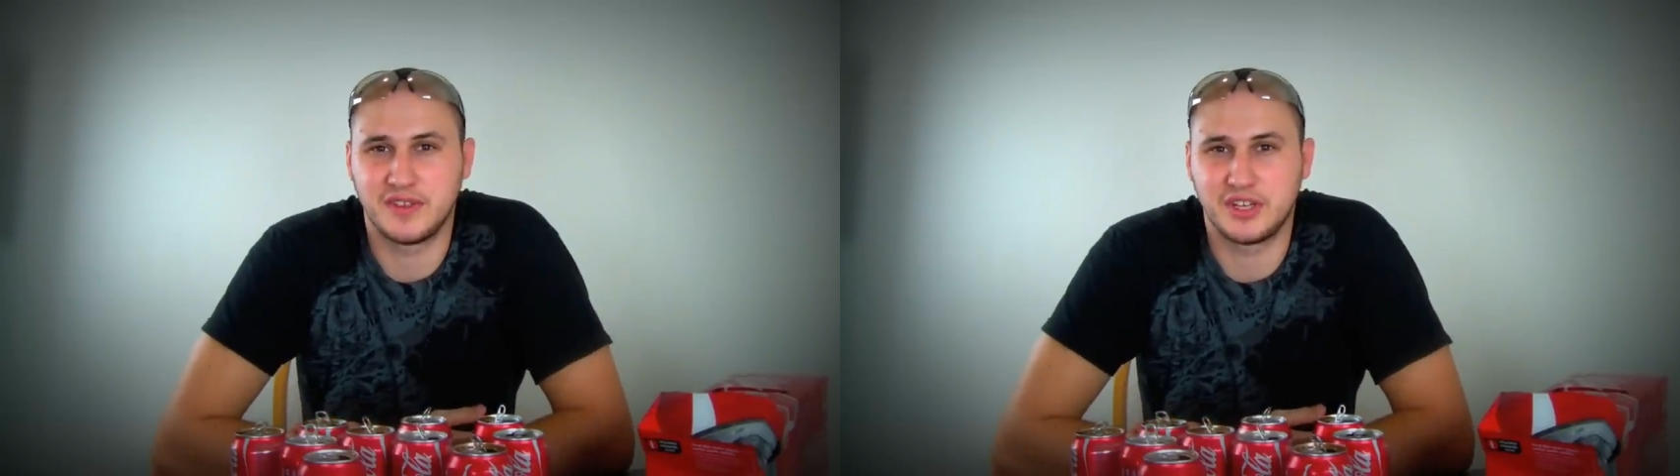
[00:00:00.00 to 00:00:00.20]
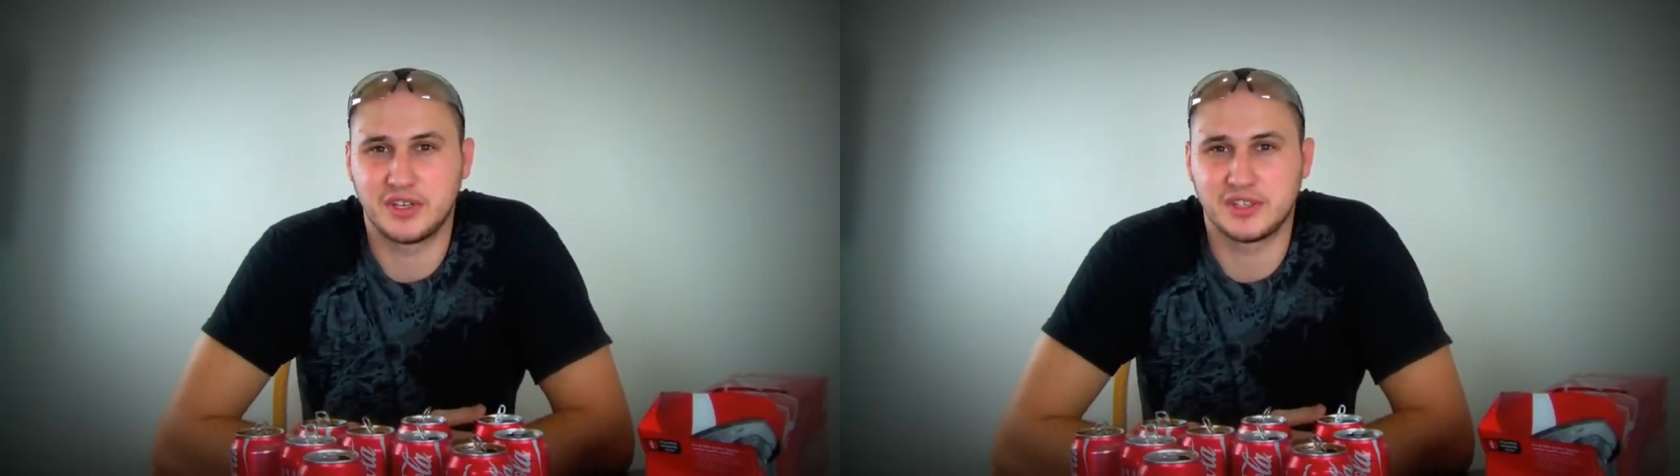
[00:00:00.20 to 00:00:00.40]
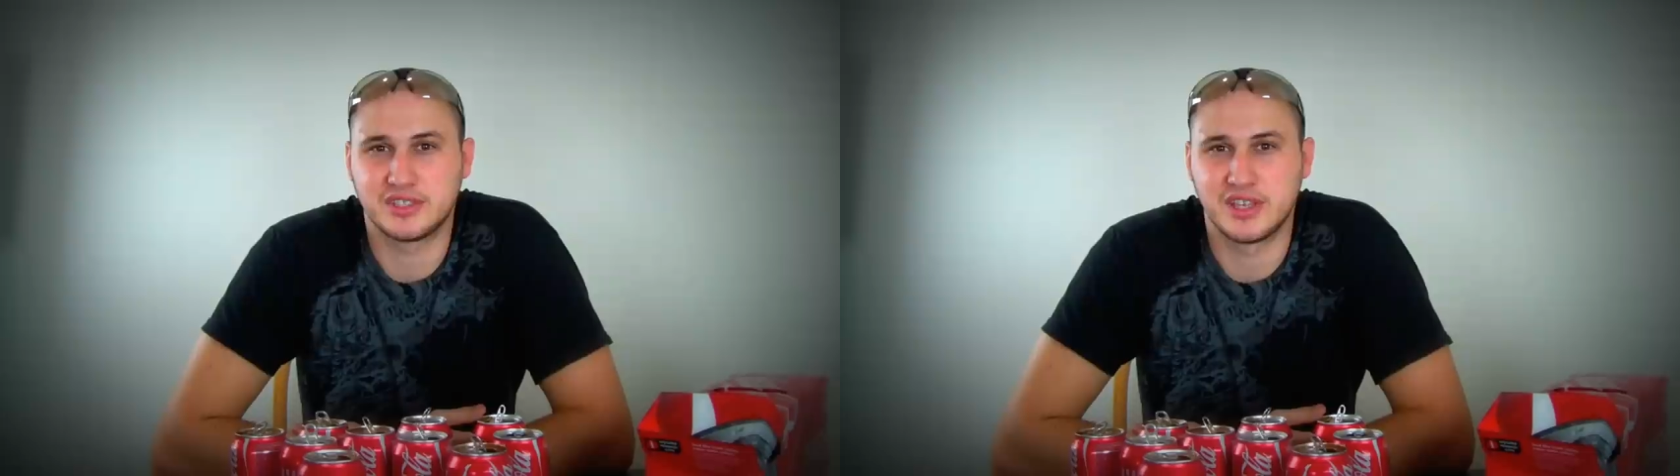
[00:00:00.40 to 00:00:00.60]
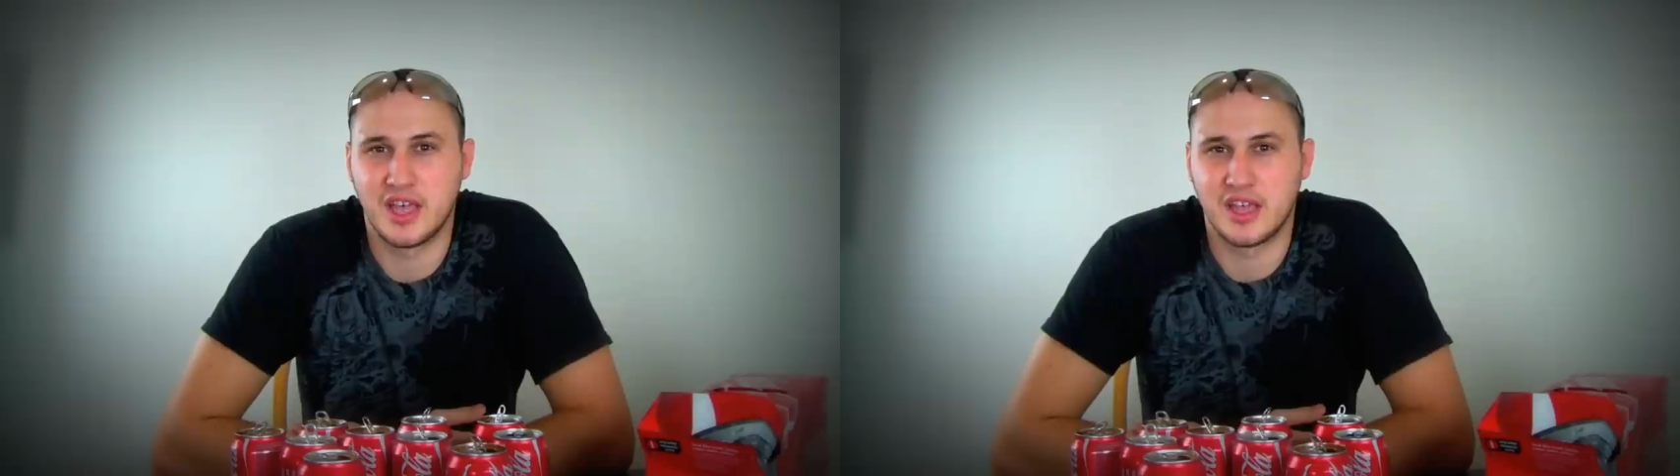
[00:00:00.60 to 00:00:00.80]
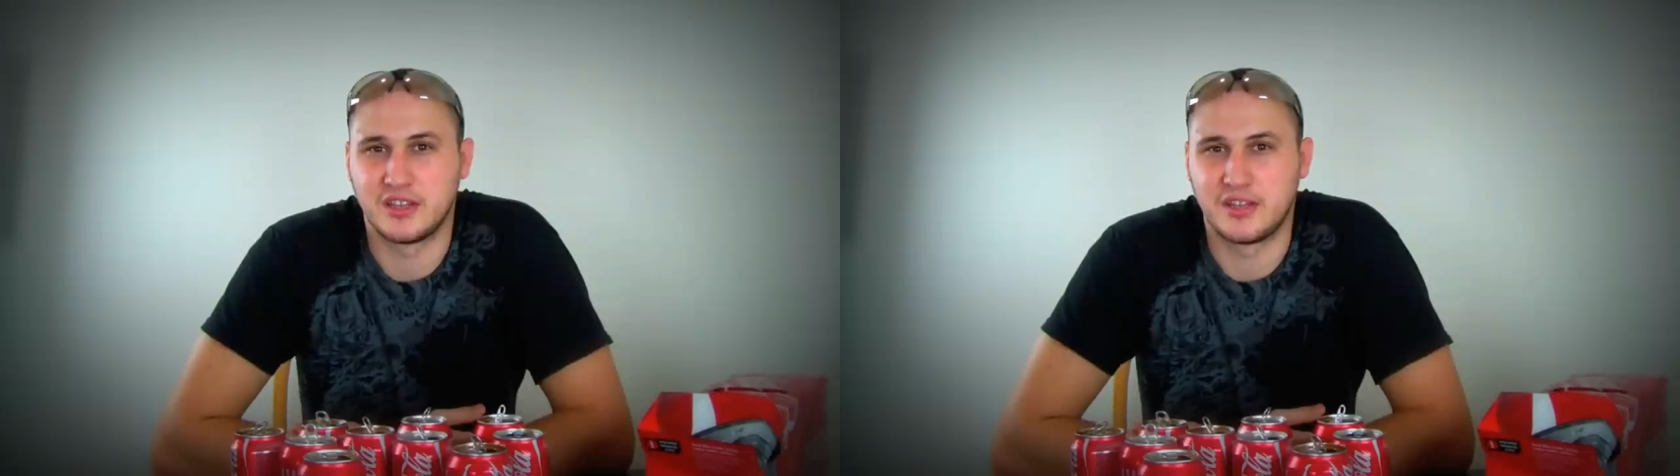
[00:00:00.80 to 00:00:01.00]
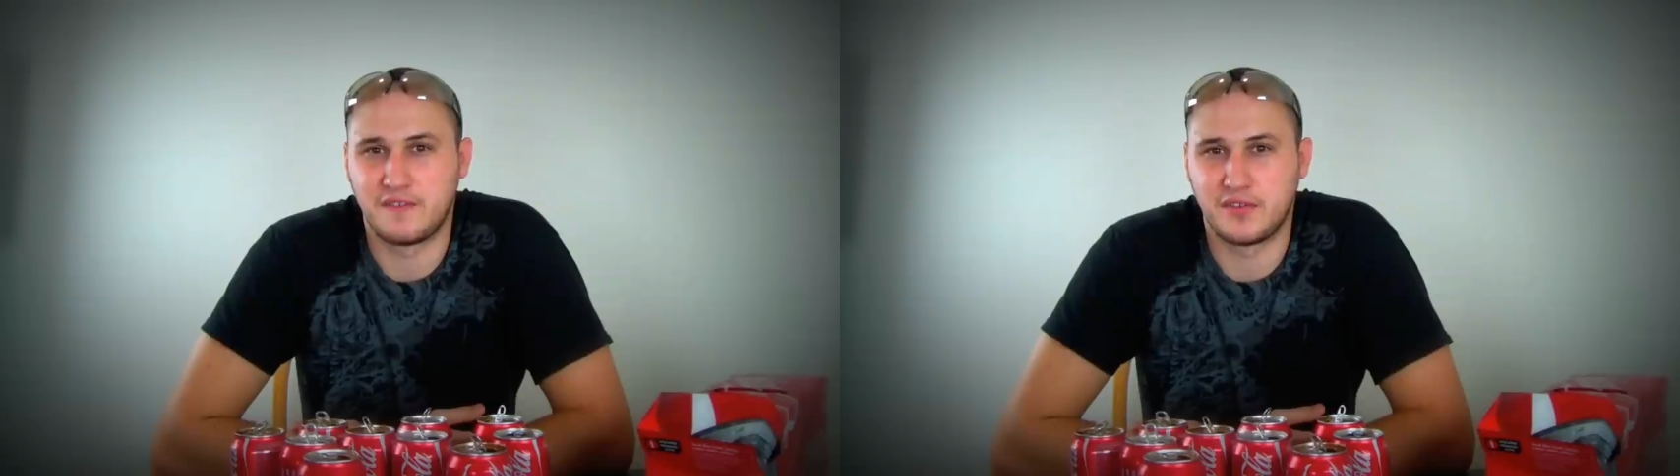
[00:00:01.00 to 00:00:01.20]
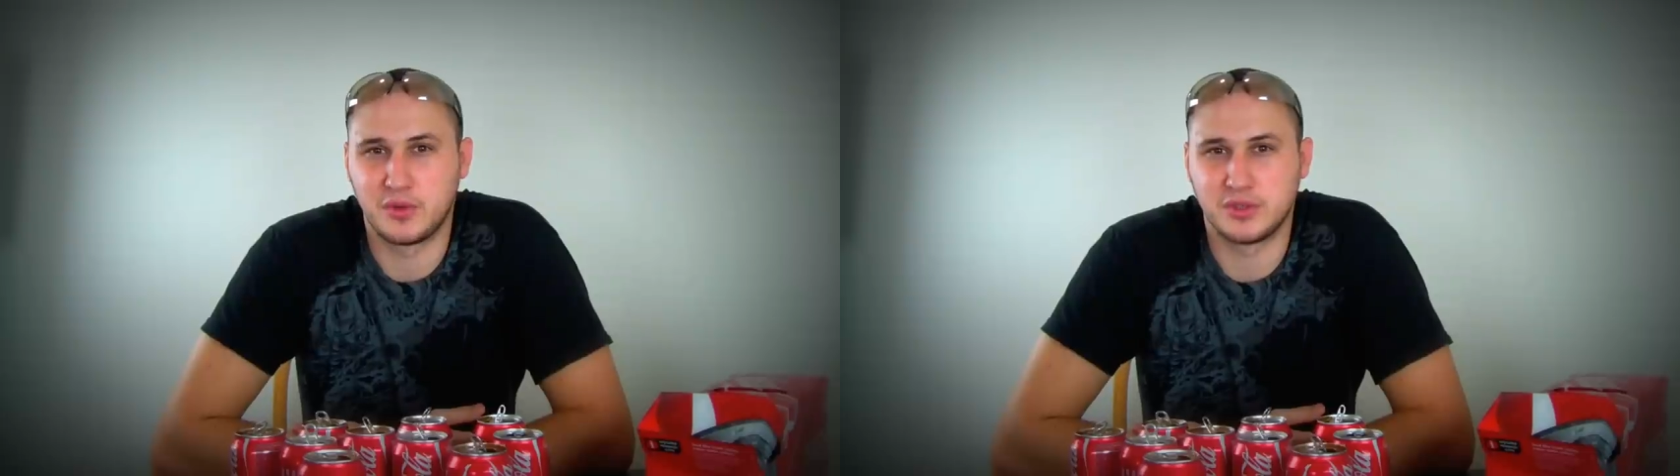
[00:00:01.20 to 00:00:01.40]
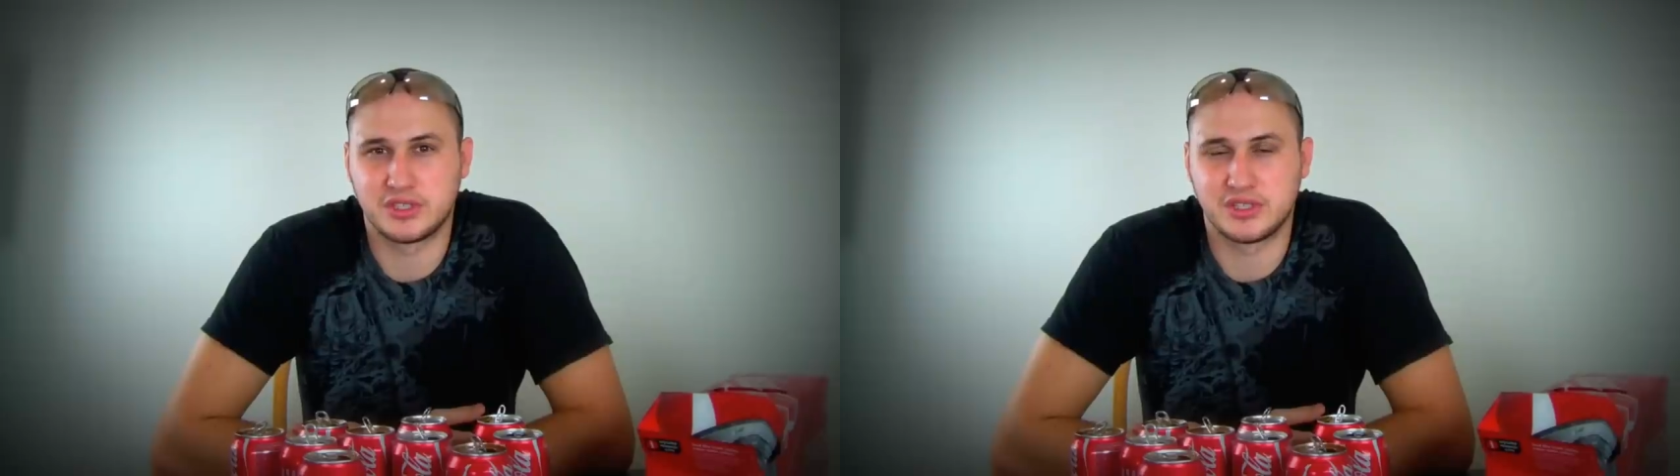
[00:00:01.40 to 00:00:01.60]
videos
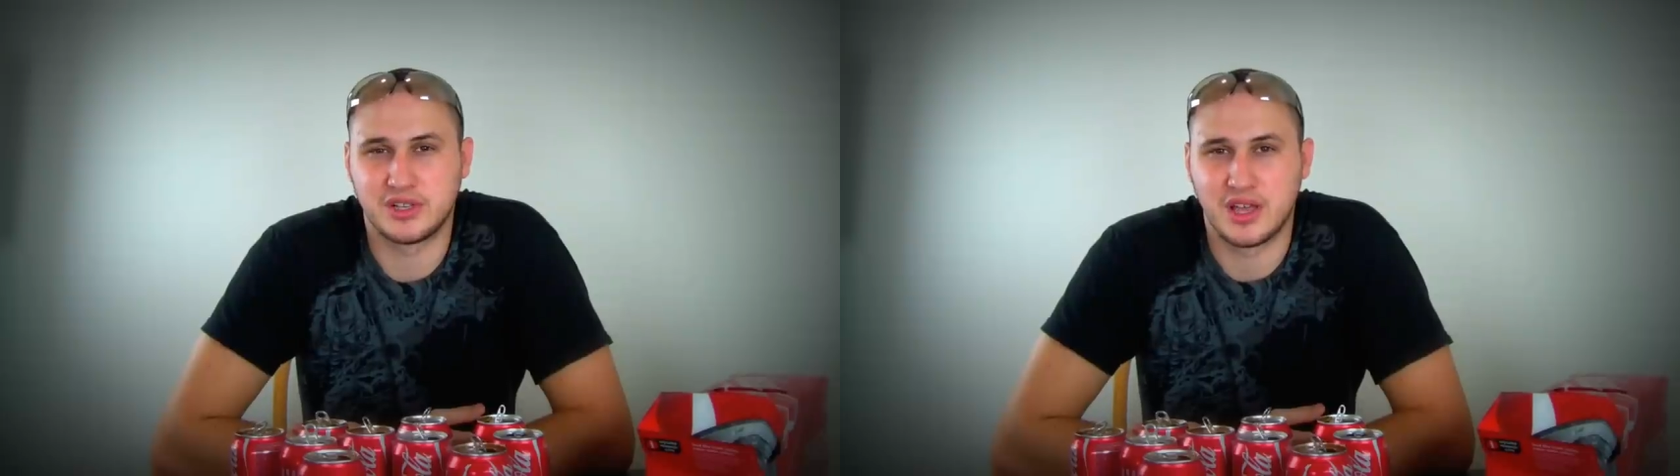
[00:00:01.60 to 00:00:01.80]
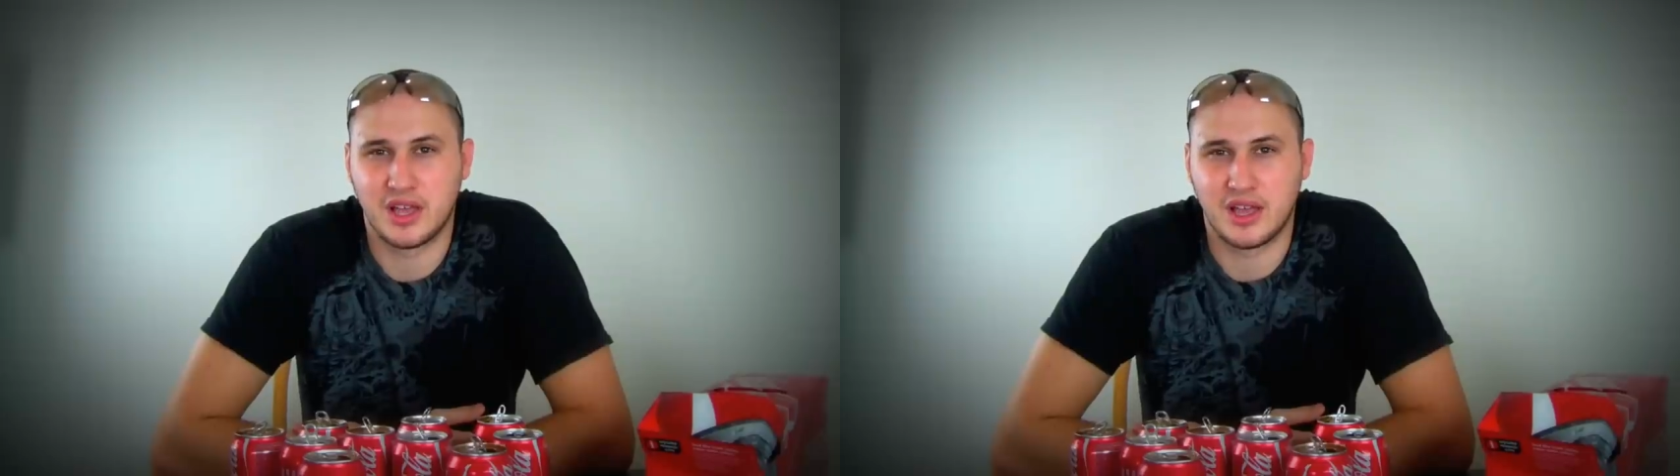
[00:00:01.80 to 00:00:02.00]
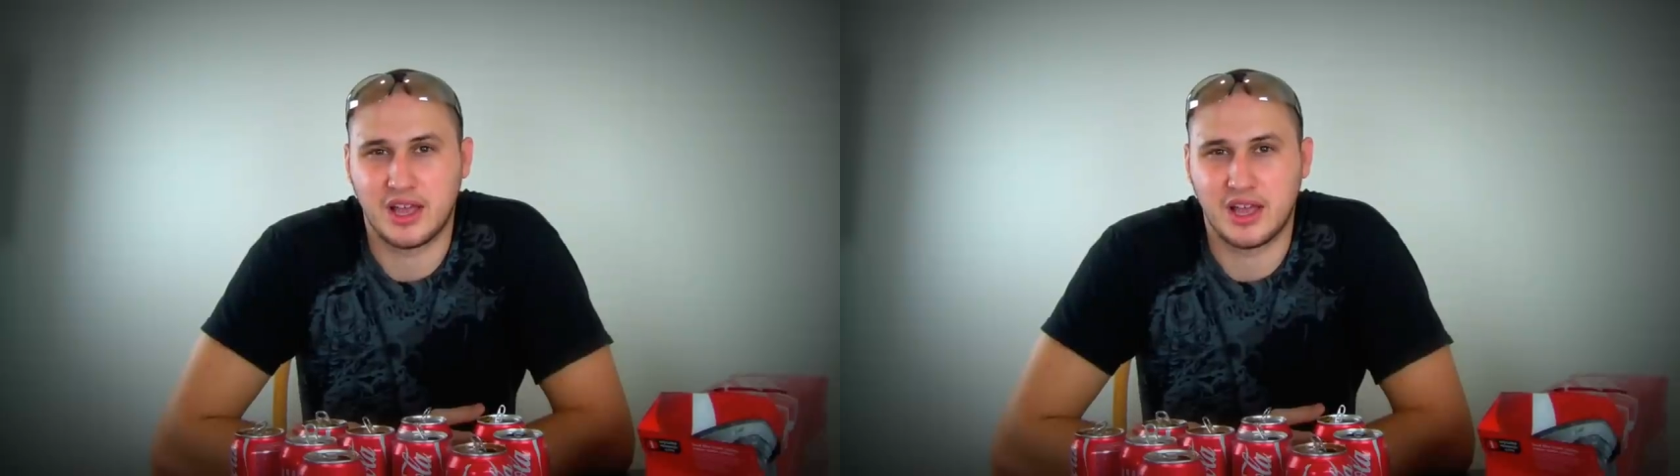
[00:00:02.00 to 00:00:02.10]
diffusing,